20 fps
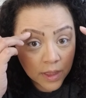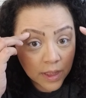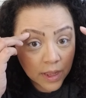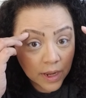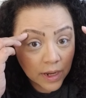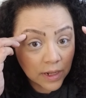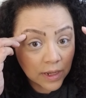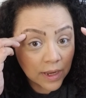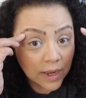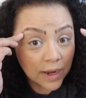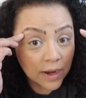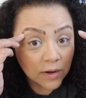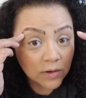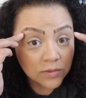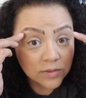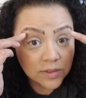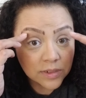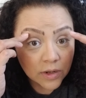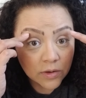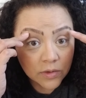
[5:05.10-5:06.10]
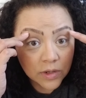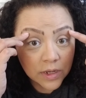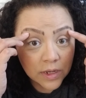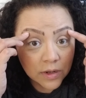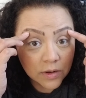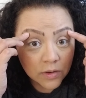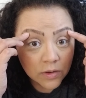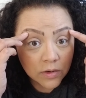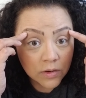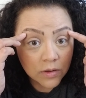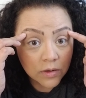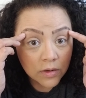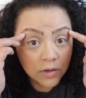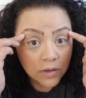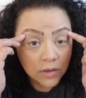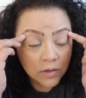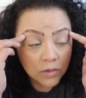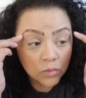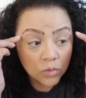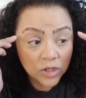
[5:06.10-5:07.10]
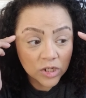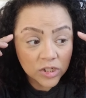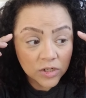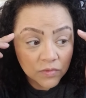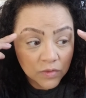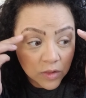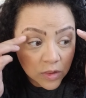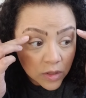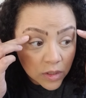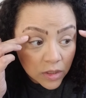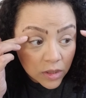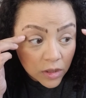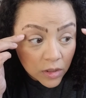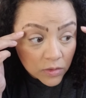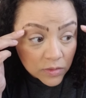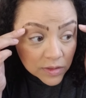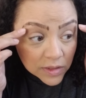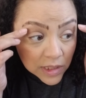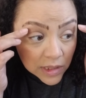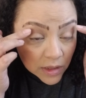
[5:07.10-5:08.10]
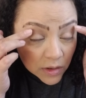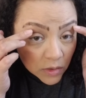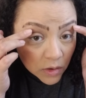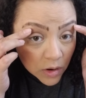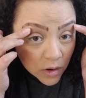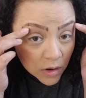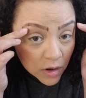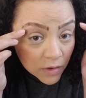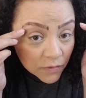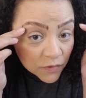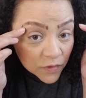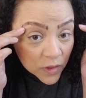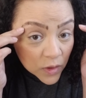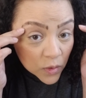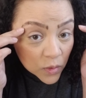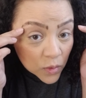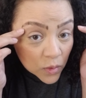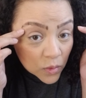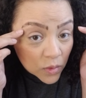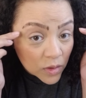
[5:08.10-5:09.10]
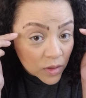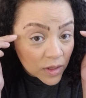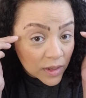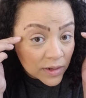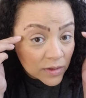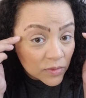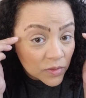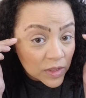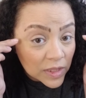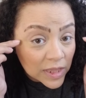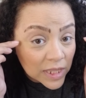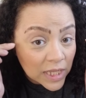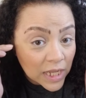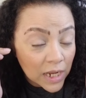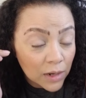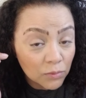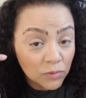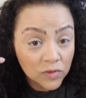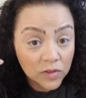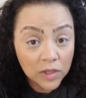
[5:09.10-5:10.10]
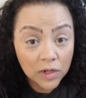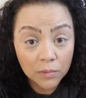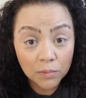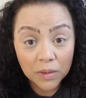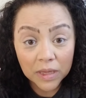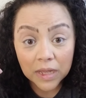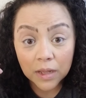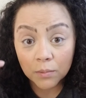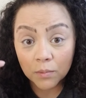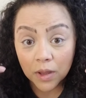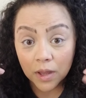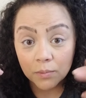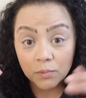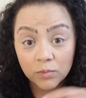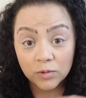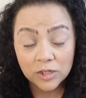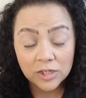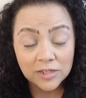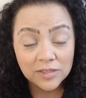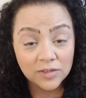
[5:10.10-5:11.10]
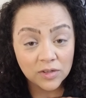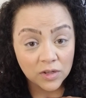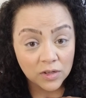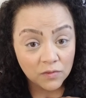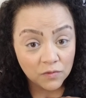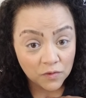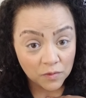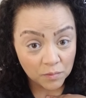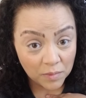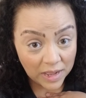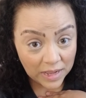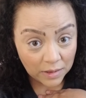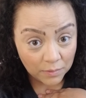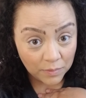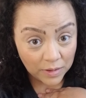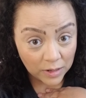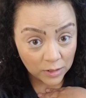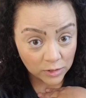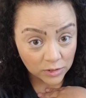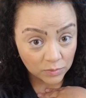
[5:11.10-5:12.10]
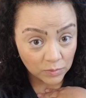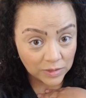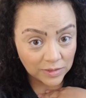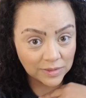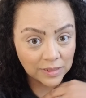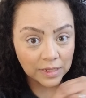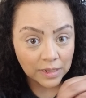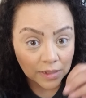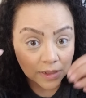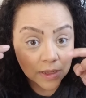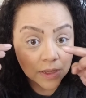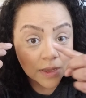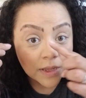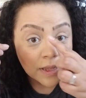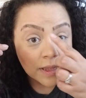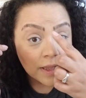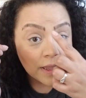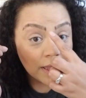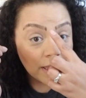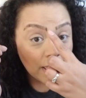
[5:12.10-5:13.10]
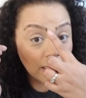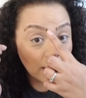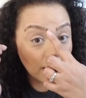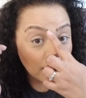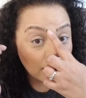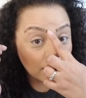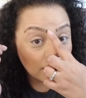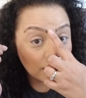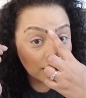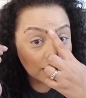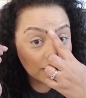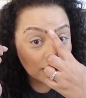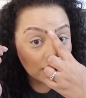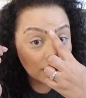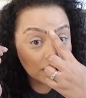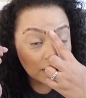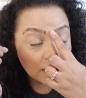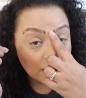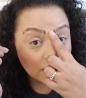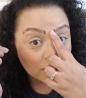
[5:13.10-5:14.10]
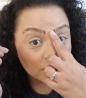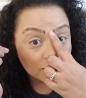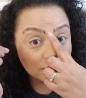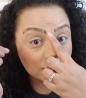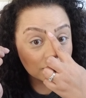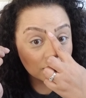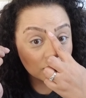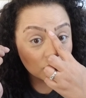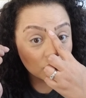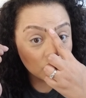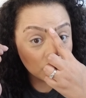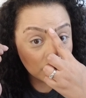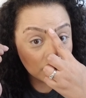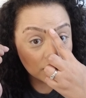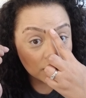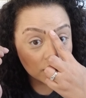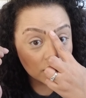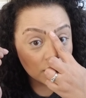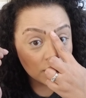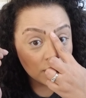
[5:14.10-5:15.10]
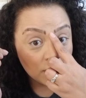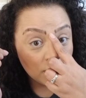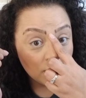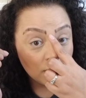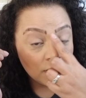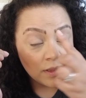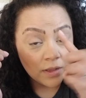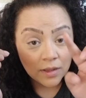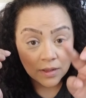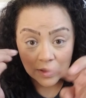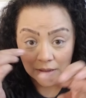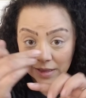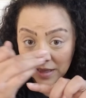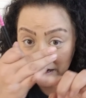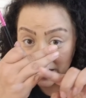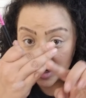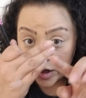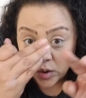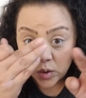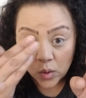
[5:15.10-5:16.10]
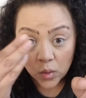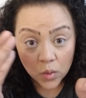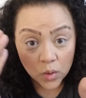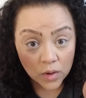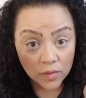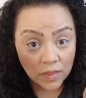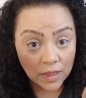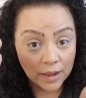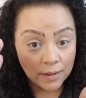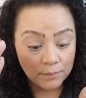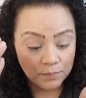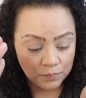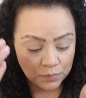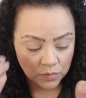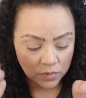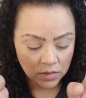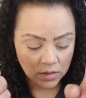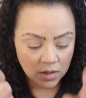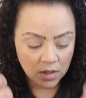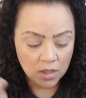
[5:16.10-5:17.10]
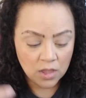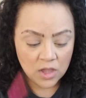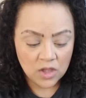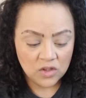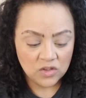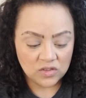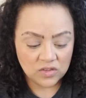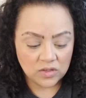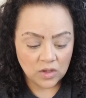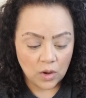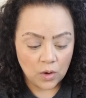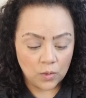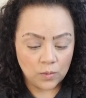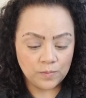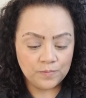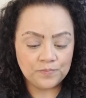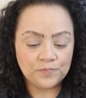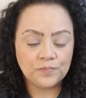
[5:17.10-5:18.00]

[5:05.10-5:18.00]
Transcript: any hairs down here, which if you look closely, there are a few. I don't think the camera's going to pick them up, which is good for my embarrassment's sake. And any hairs through here, ignore them. So